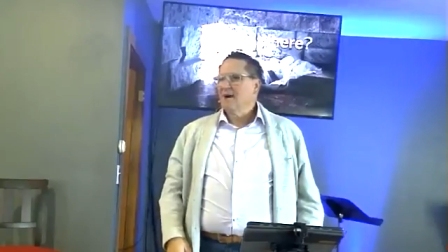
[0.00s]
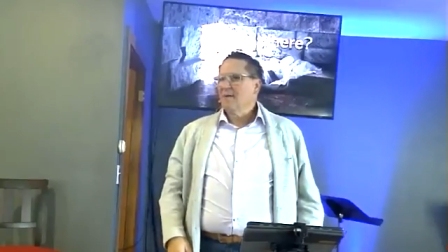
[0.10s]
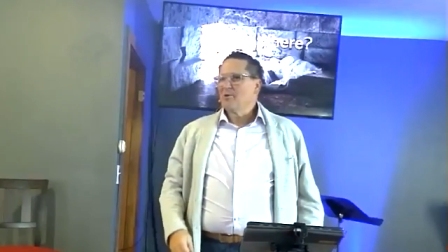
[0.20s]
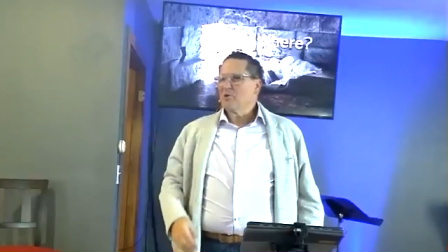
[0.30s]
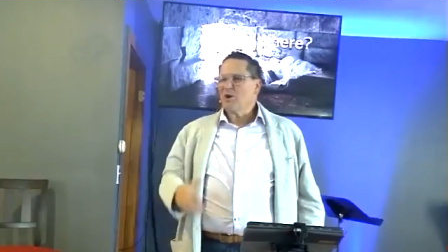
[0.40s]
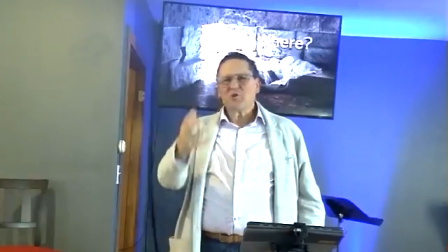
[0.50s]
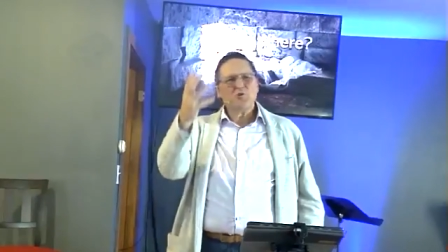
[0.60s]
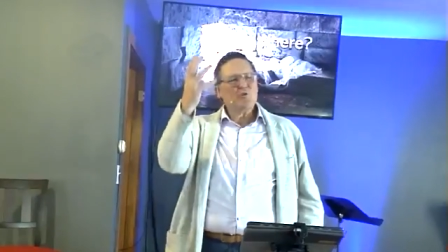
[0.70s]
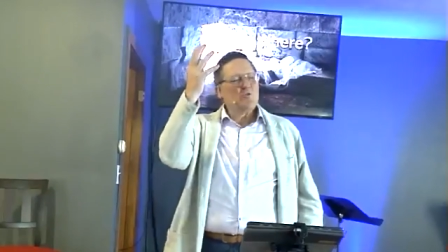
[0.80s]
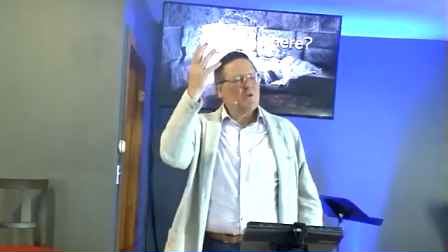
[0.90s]
I'm going to
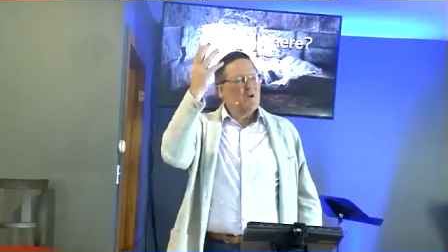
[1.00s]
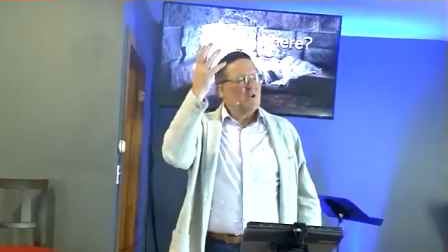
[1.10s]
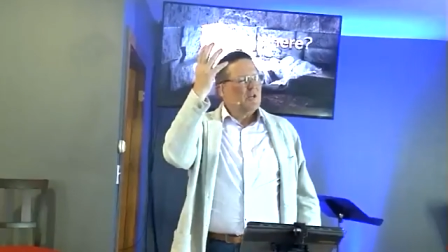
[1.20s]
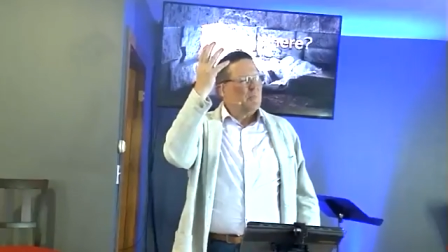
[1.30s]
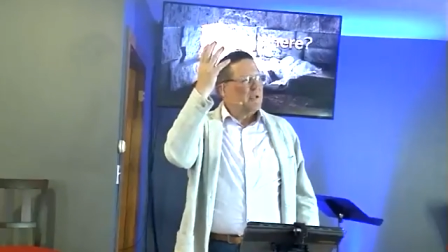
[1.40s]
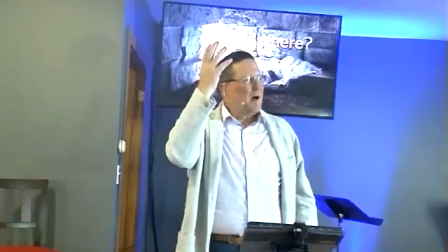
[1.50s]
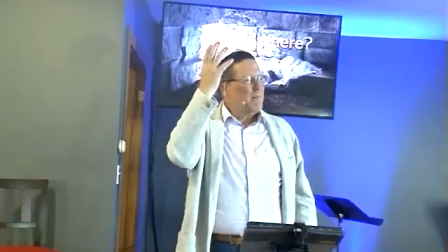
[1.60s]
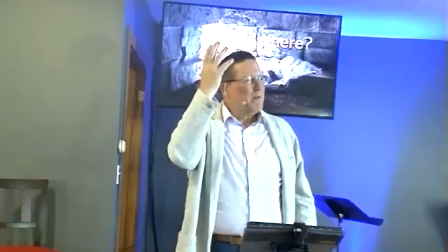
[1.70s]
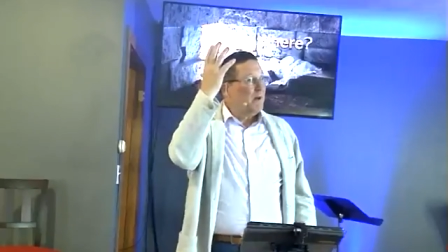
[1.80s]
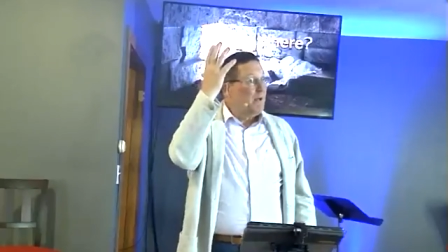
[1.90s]
trust you to
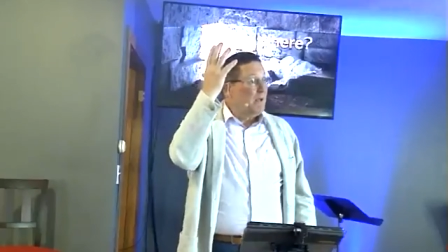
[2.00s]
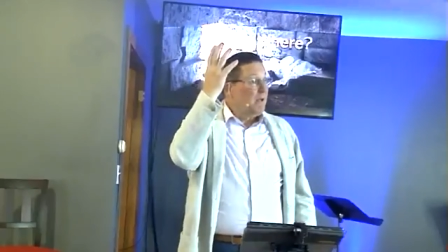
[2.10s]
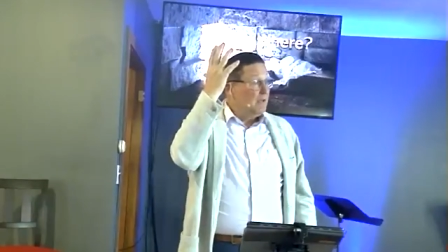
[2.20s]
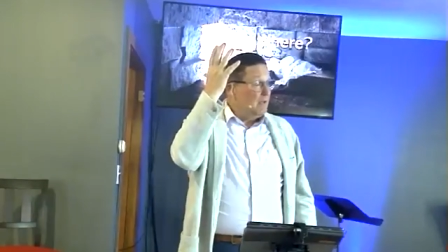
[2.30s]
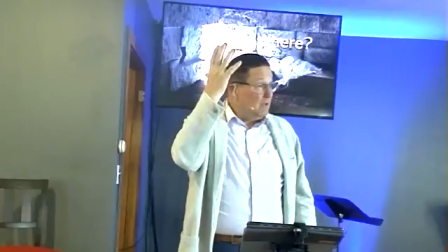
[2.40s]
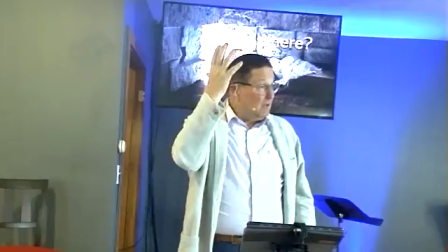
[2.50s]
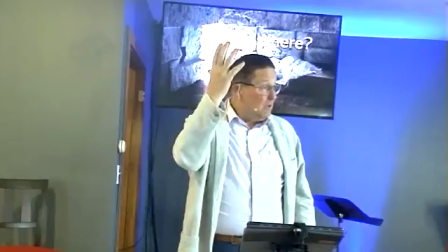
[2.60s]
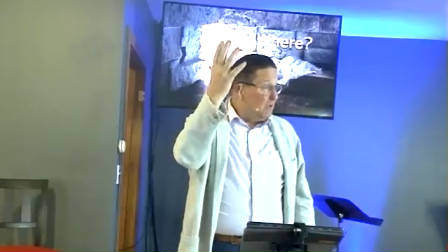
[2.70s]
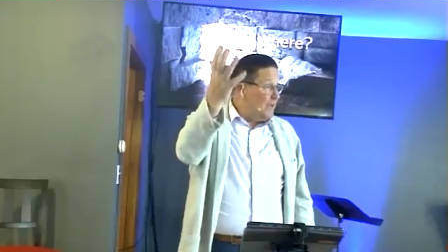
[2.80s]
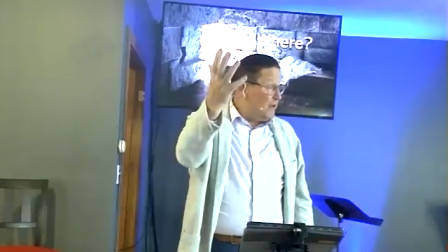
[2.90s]
become the
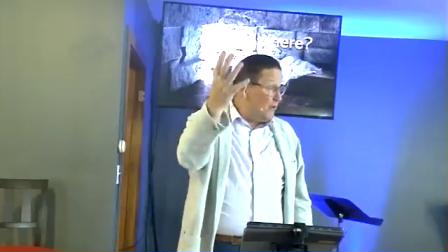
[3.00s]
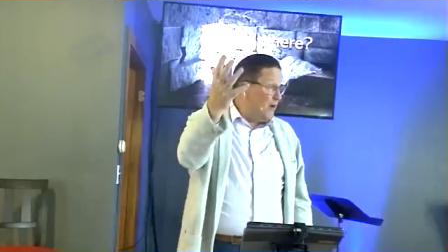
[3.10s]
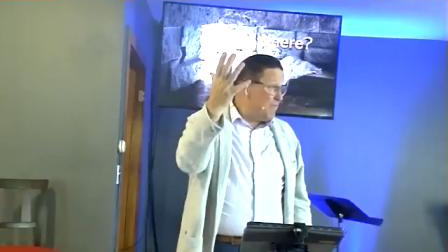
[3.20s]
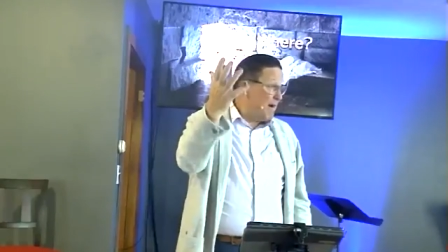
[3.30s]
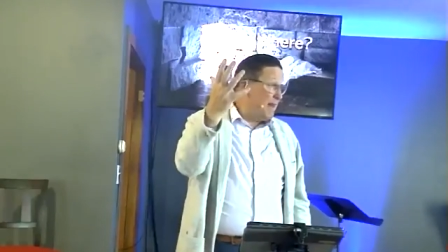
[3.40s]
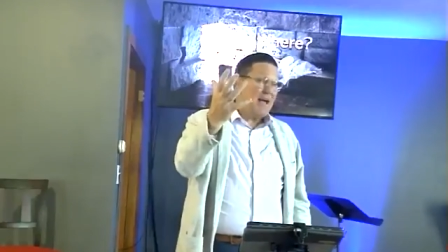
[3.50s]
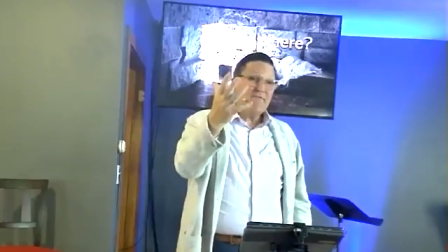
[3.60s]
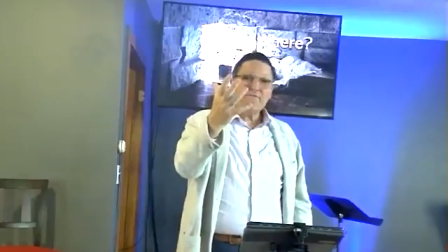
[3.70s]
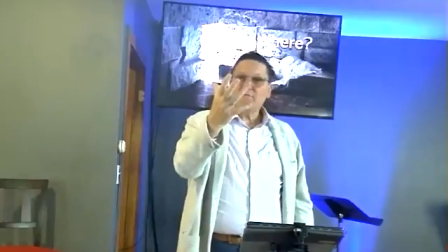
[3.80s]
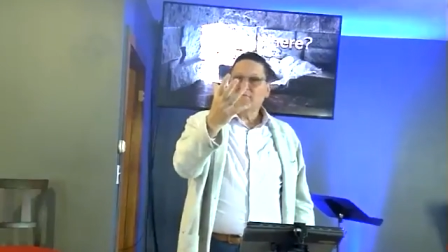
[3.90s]
leader of my
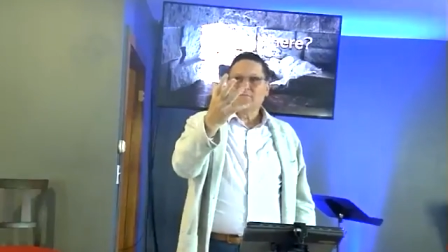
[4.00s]
life.